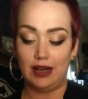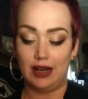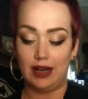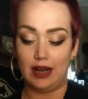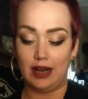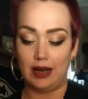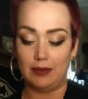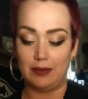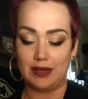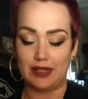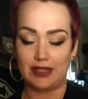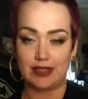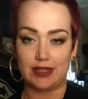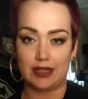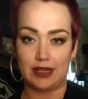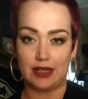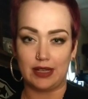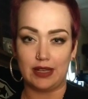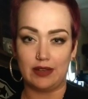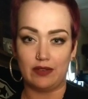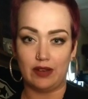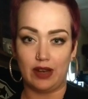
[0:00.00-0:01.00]
and it's going
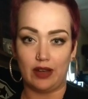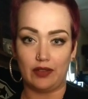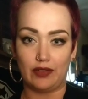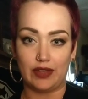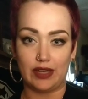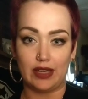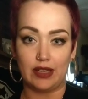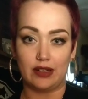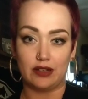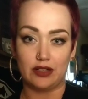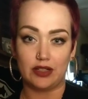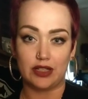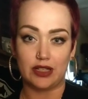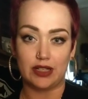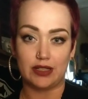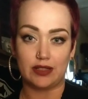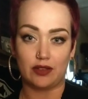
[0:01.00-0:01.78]
to even out the energy,